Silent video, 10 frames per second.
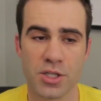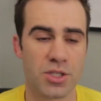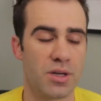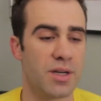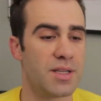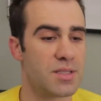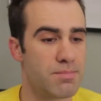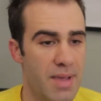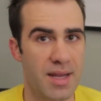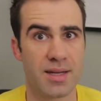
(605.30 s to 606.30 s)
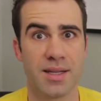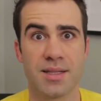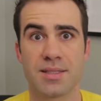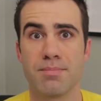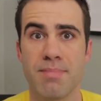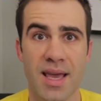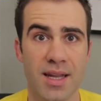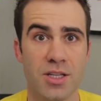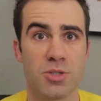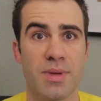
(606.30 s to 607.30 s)
insurance, maintenance,
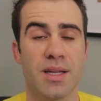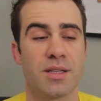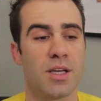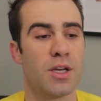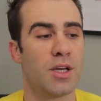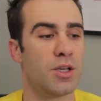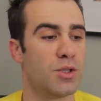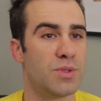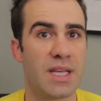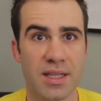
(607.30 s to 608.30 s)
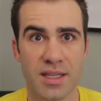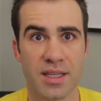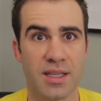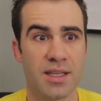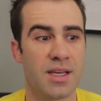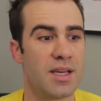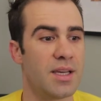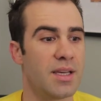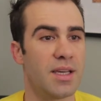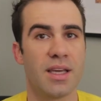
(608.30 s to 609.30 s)
management, utility,
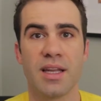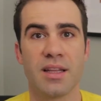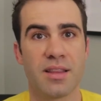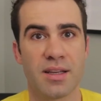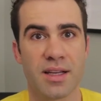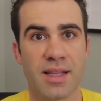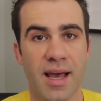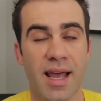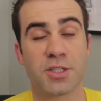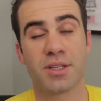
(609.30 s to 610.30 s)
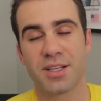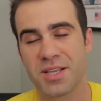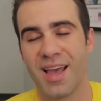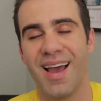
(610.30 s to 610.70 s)
anything like that. Actually, there's